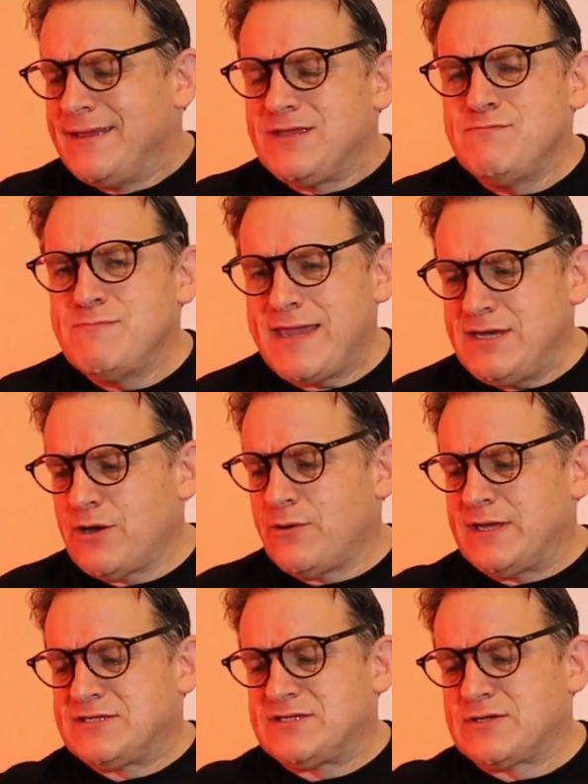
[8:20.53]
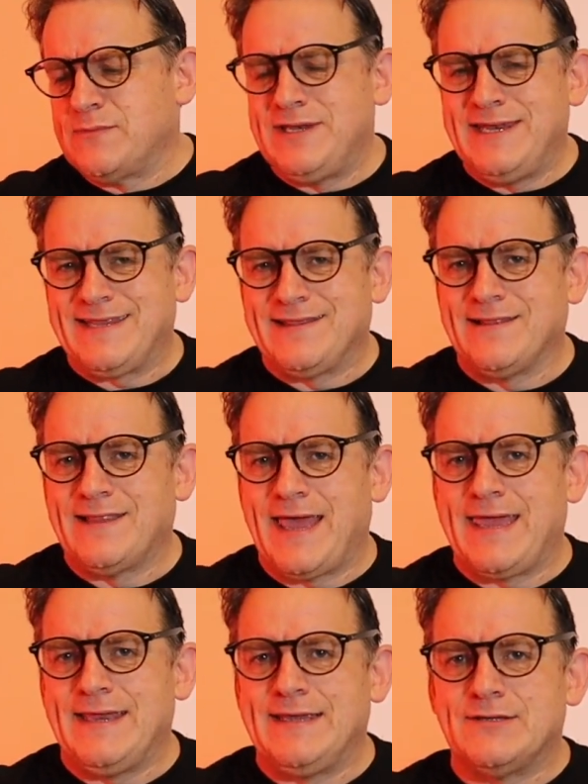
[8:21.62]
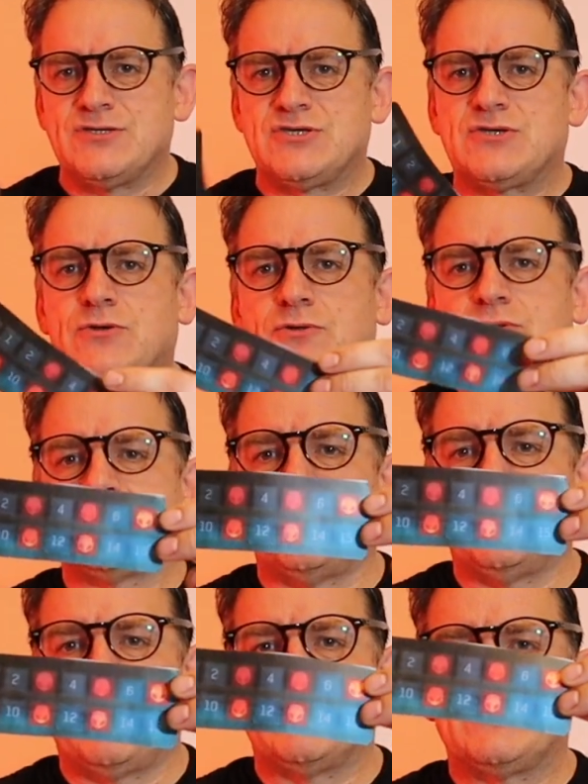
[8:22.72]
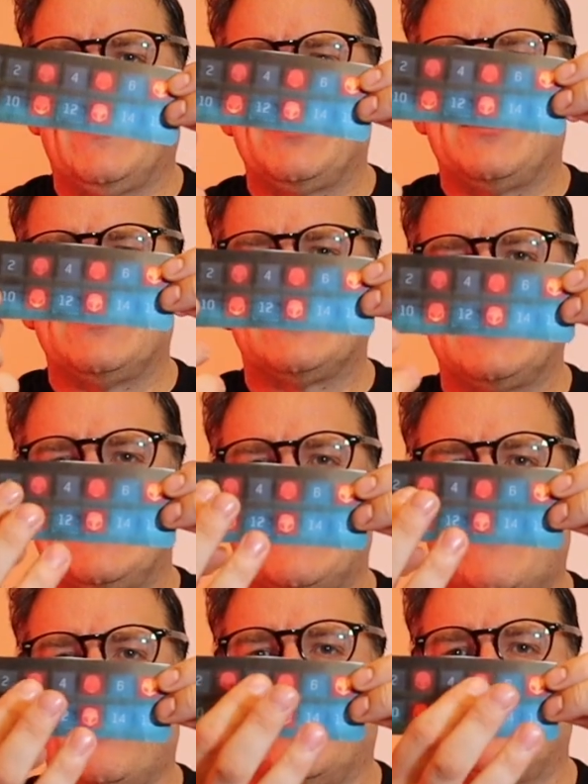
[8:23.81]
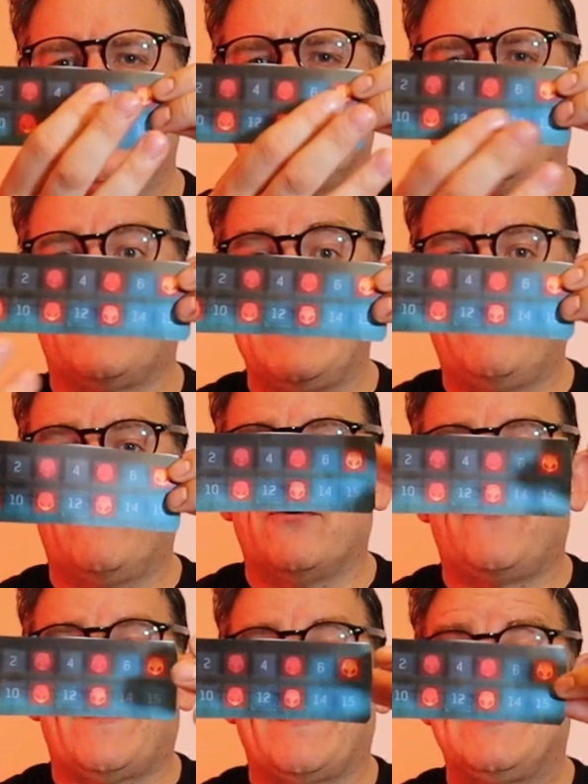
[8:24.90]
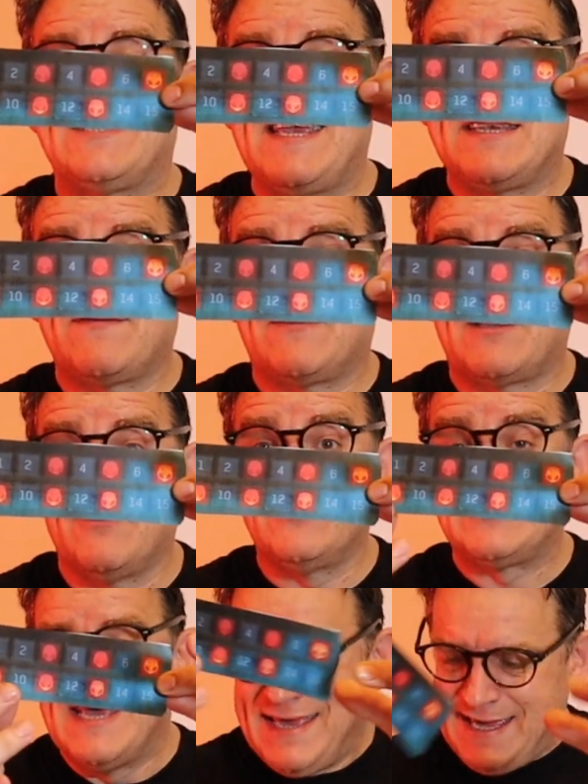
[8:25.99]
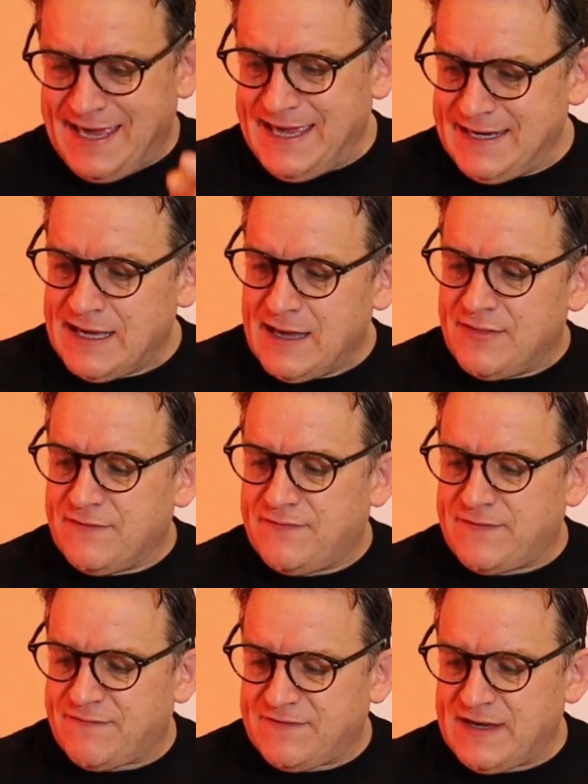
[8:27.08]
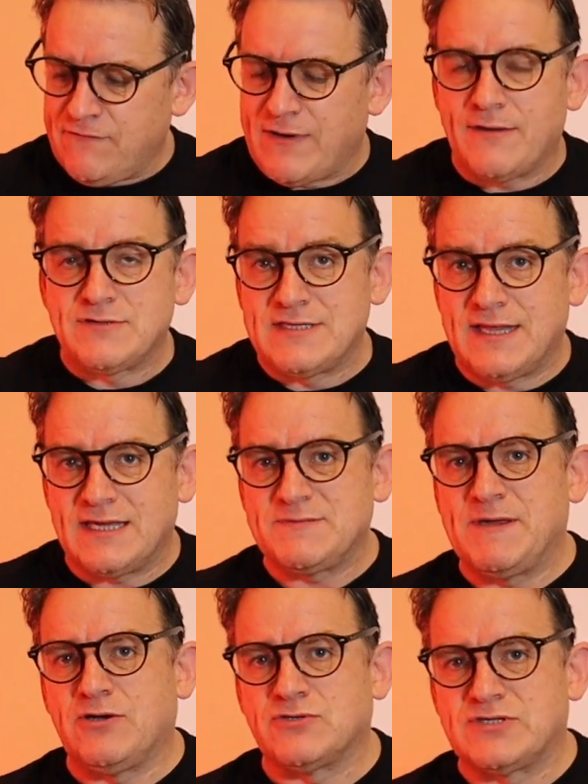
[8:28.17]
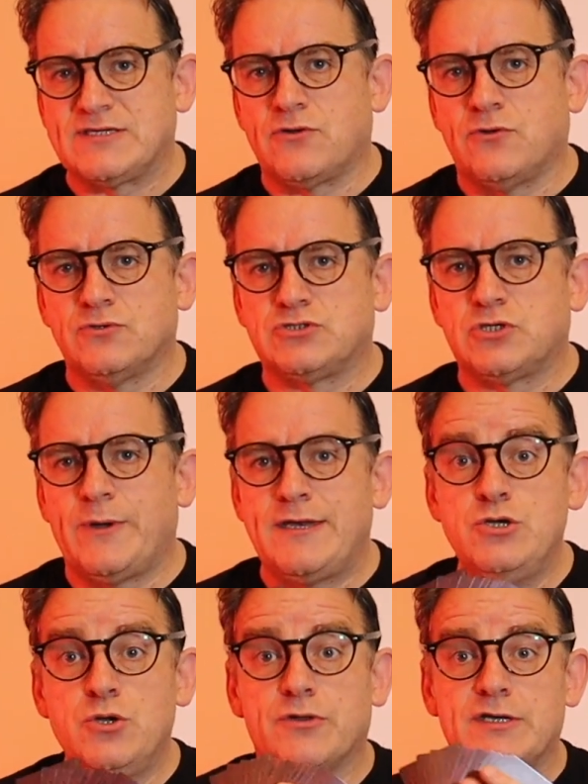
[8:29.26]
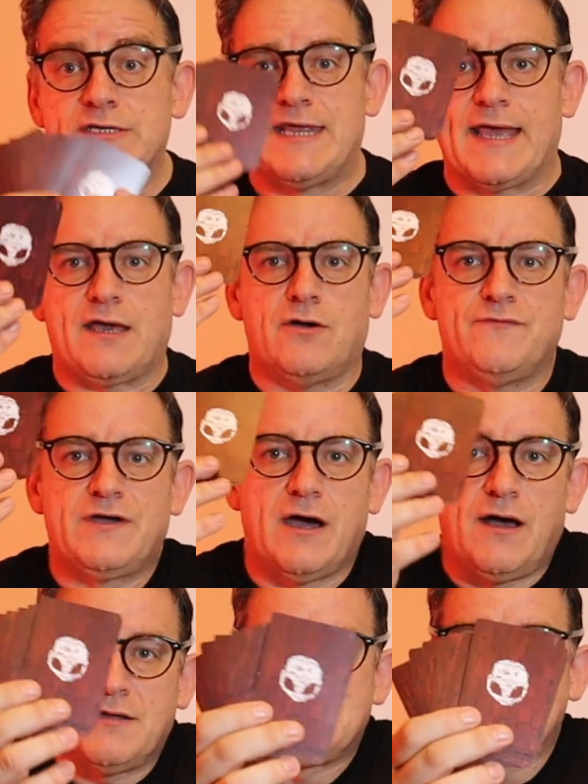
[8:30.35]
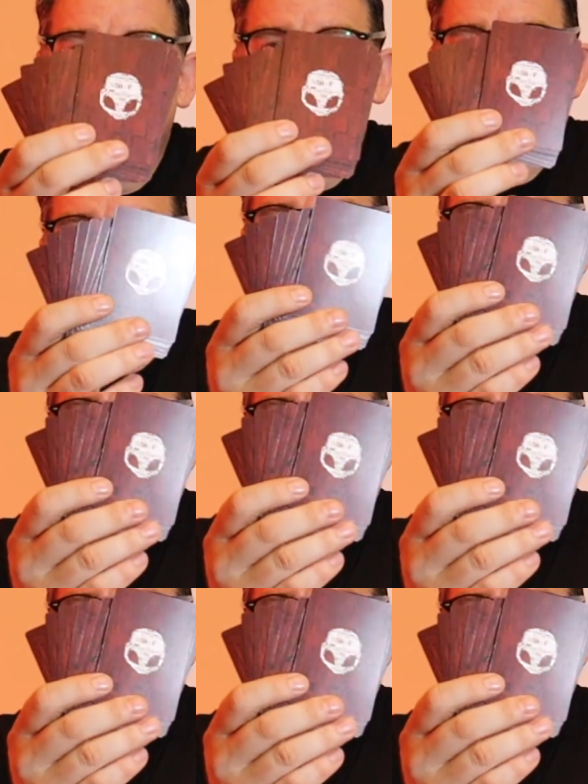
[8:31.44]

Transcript: you may notice some little alien skulls on there as well, and you can see that there are 1, 2, 3, 4, 5, 6 of those in the 15 rounds, and that's because there's also another deck of cards, and these